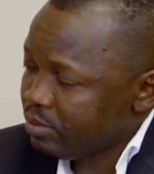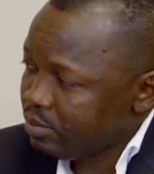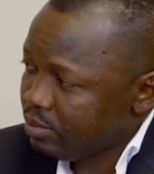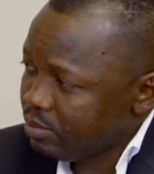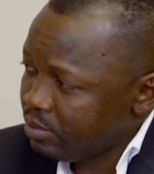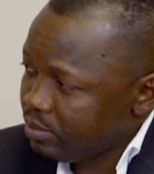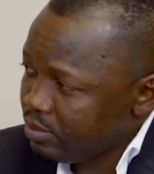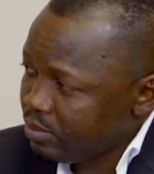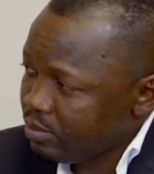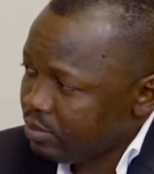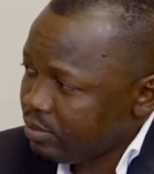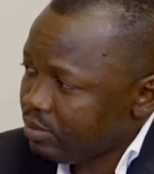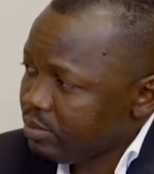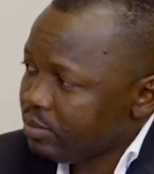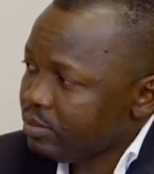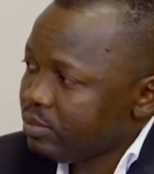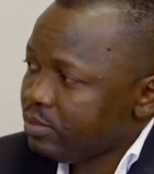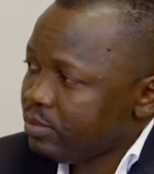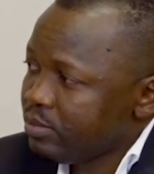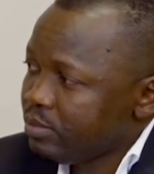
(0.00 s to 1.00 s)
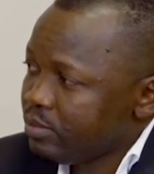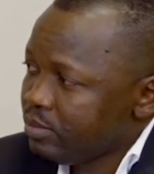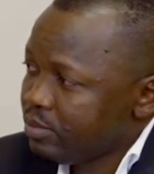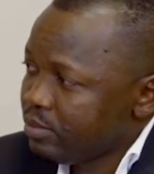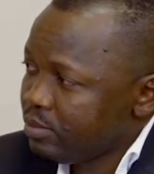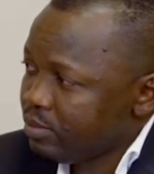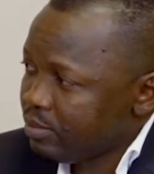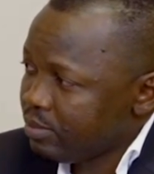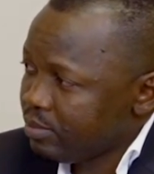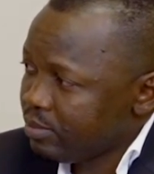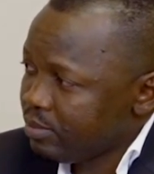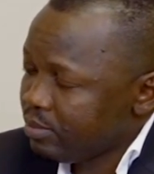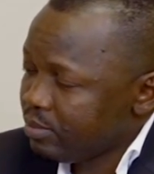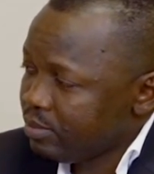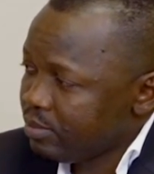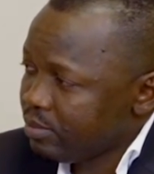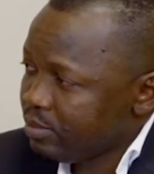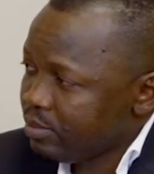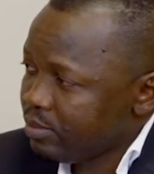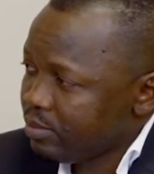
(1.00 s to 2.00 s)

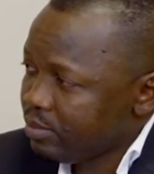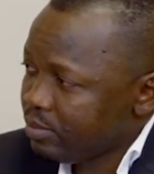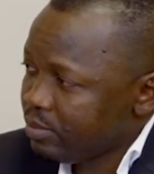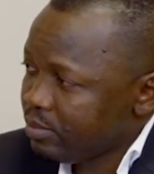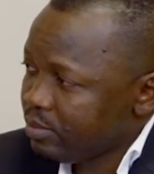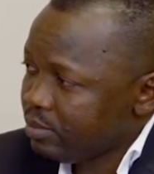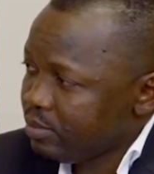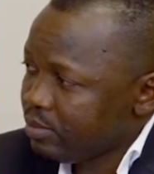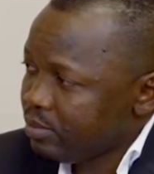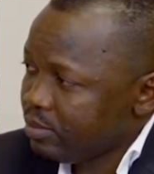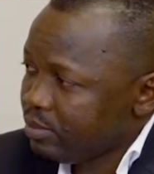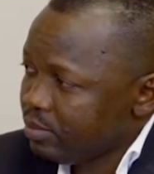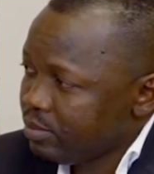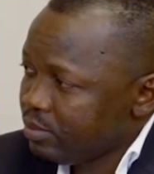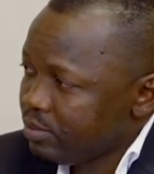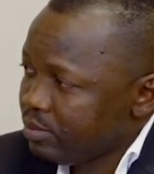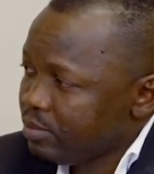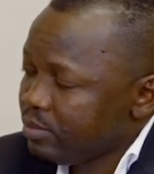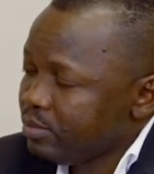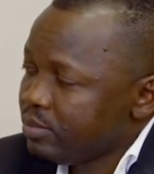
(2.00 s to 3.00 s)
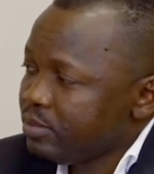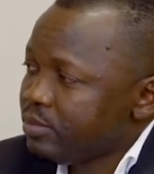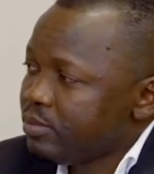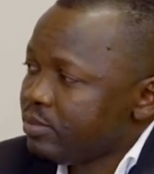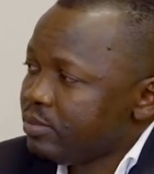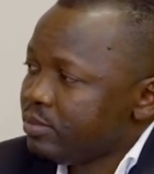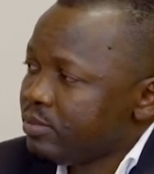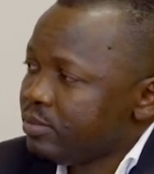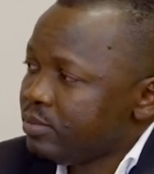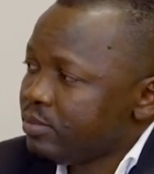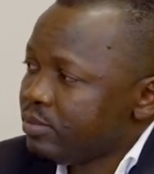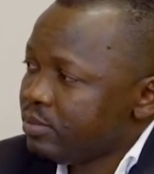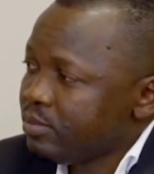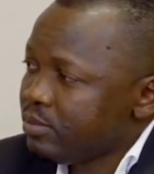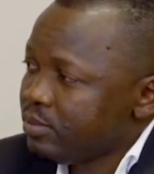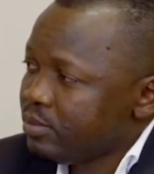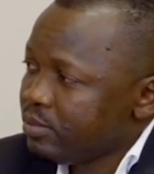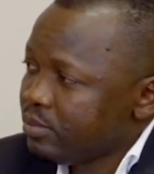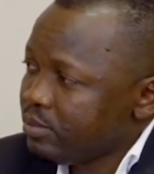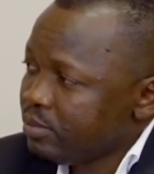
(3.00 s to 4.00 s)

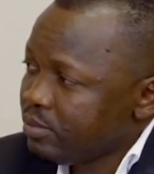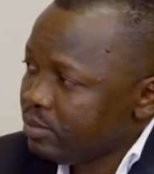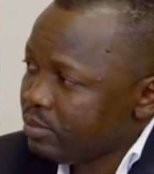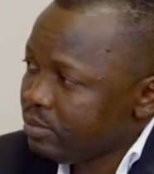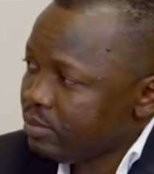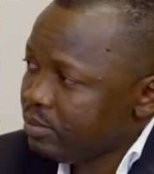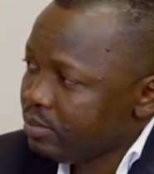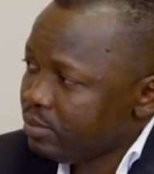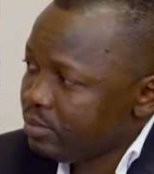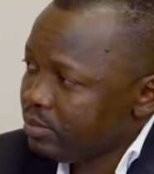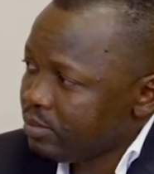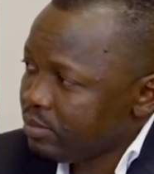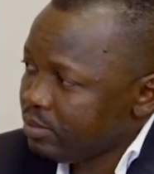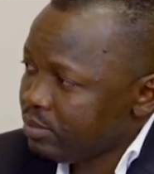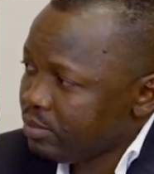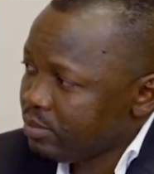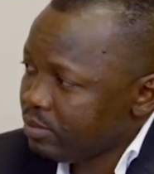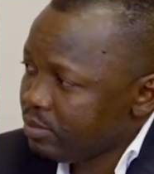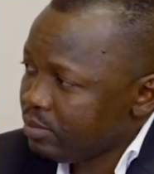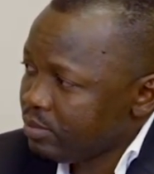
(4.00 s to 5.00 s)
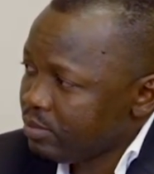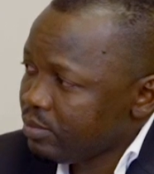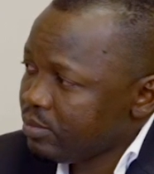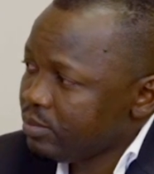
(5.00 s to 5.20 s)
(silent)